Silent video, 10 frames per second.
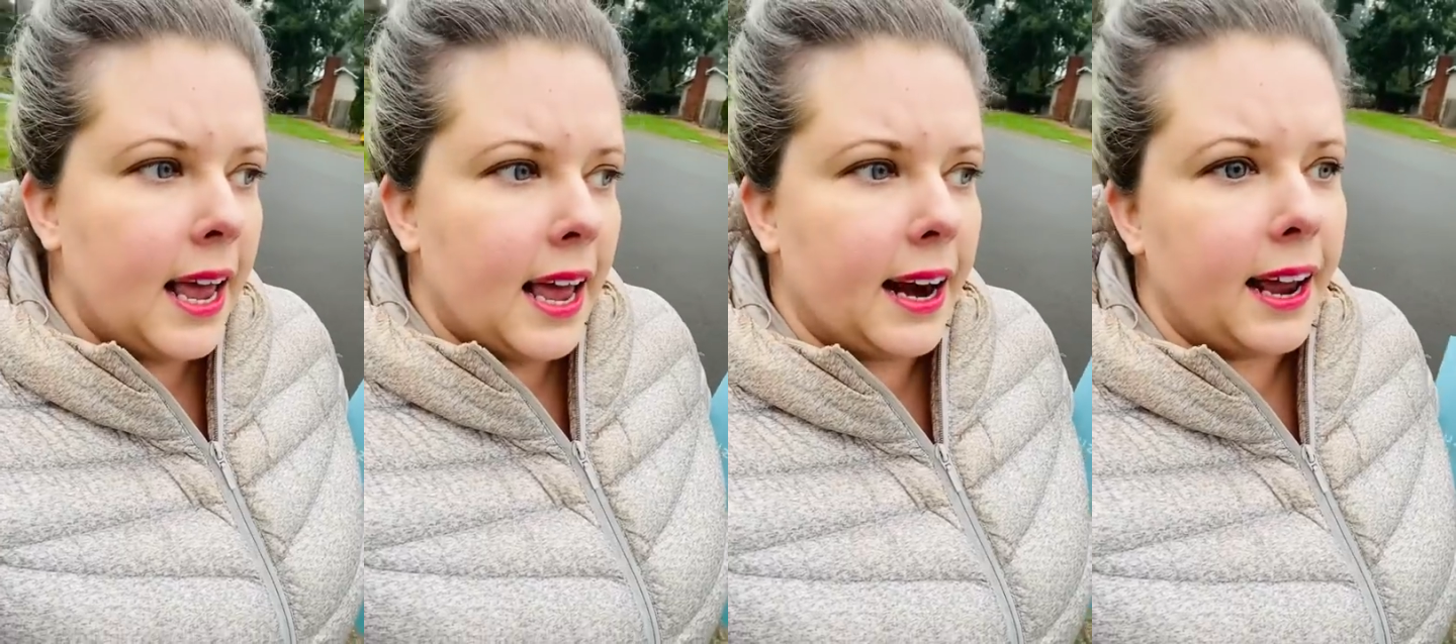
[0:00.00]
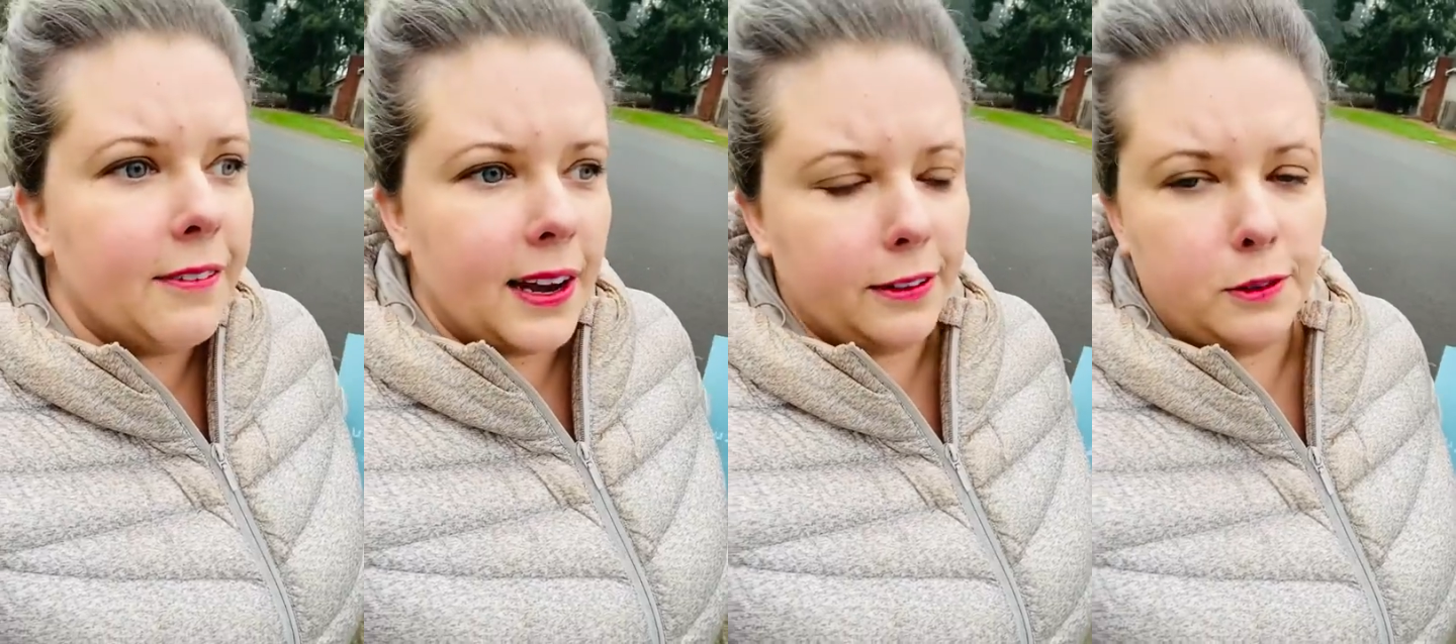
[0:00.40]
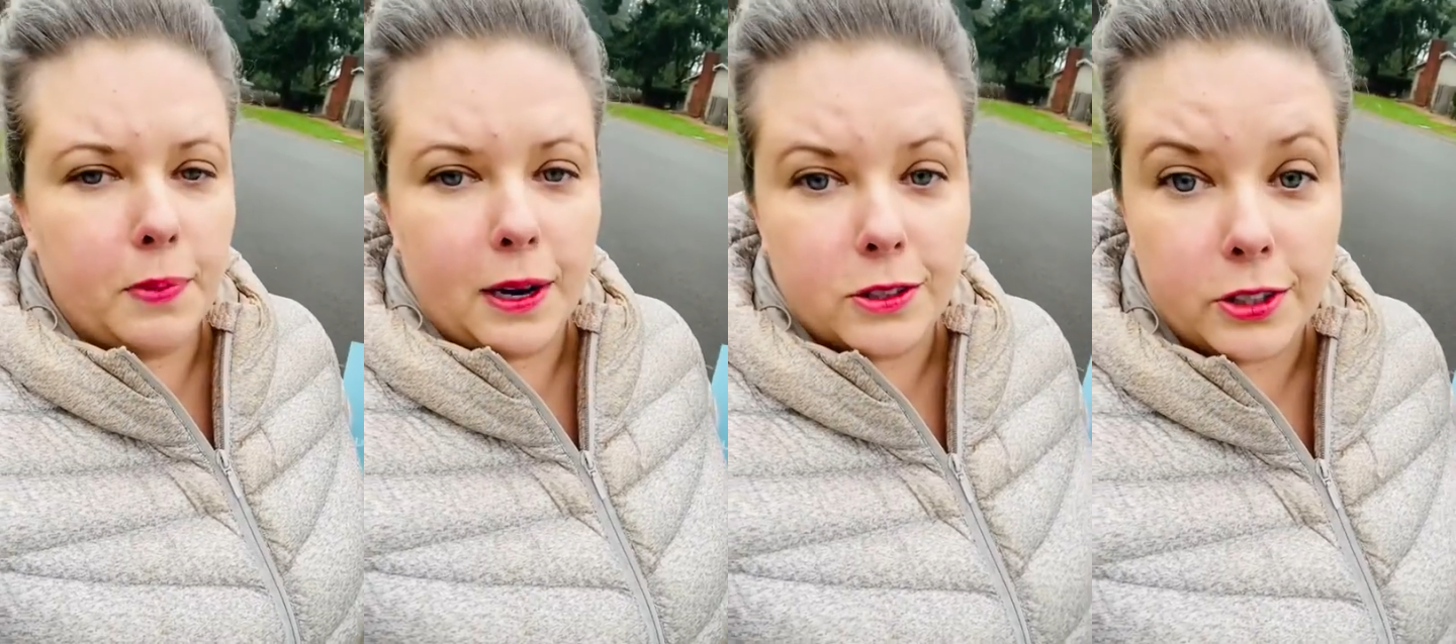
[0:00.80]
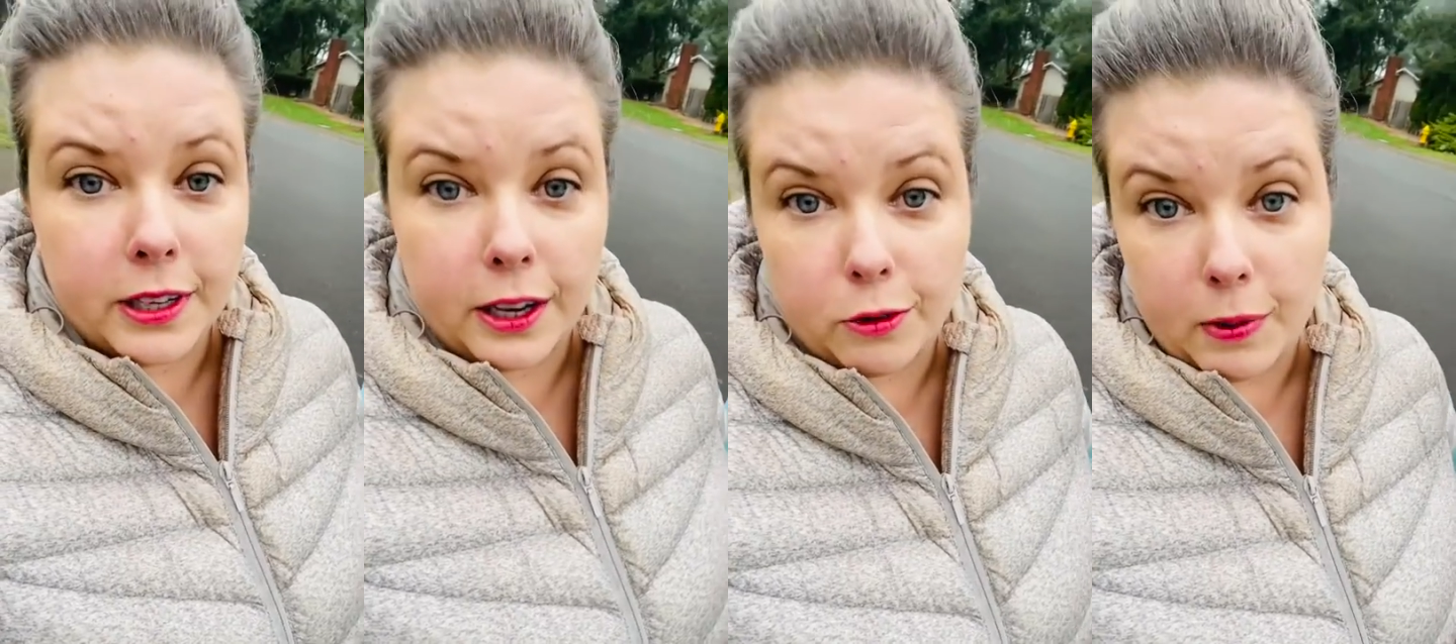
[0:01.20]
And I have active buyers
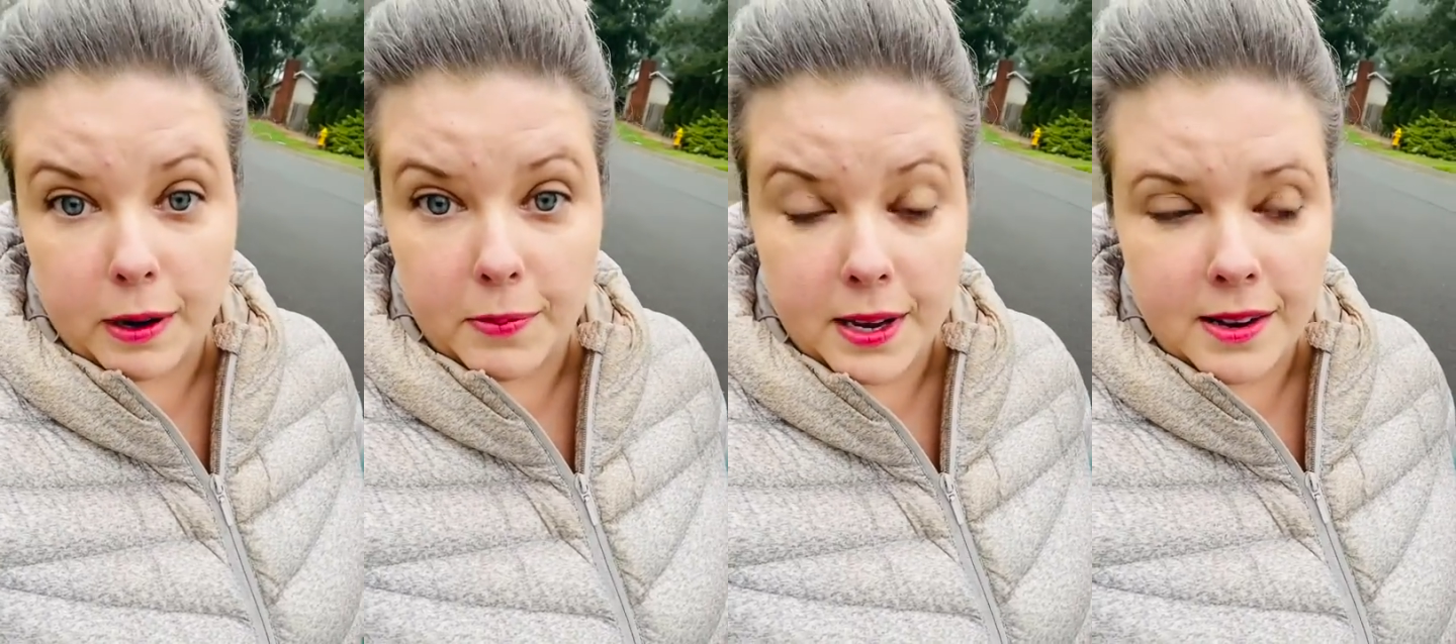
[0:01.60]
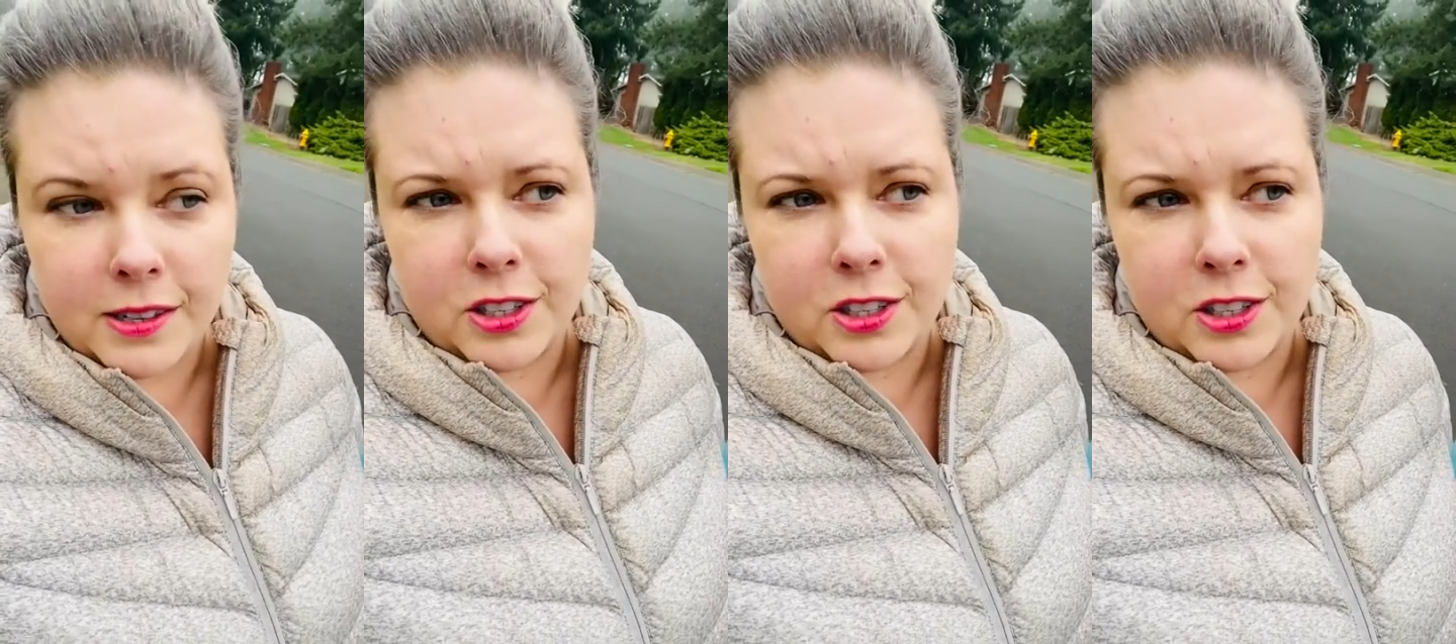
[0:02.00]
looking in Redmond,